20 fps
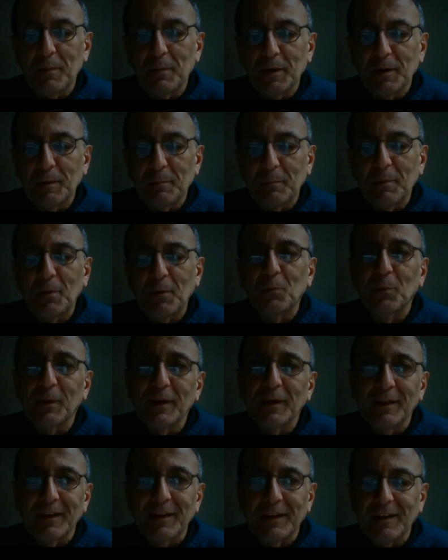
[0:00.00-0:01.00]
me. But
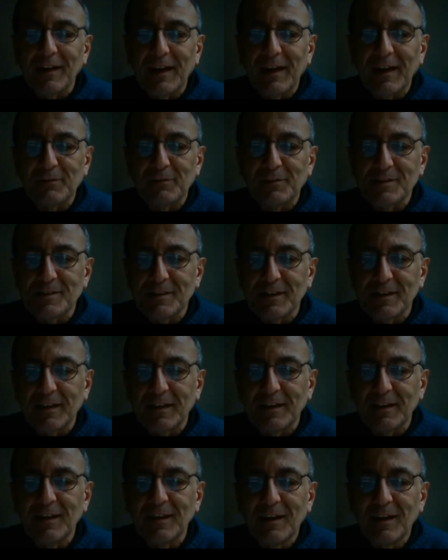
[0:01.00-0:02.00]
really, I have to
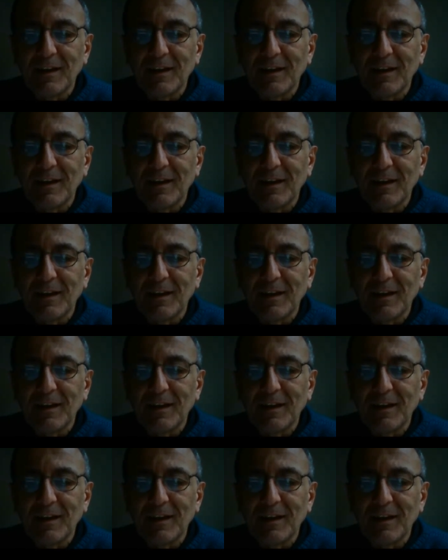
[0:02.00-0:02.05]
say,